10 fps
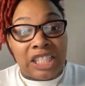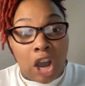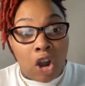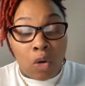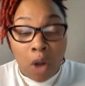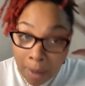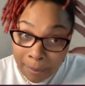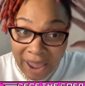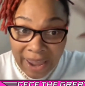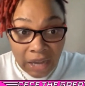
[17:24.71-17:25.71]
gone.
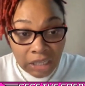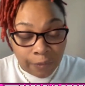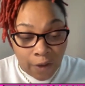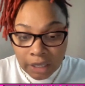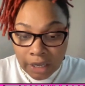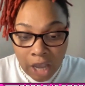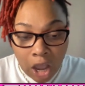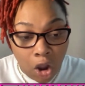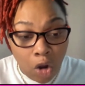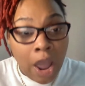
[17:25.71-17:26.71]
My head is fucking
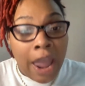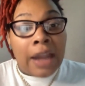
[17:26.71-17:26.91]
gone.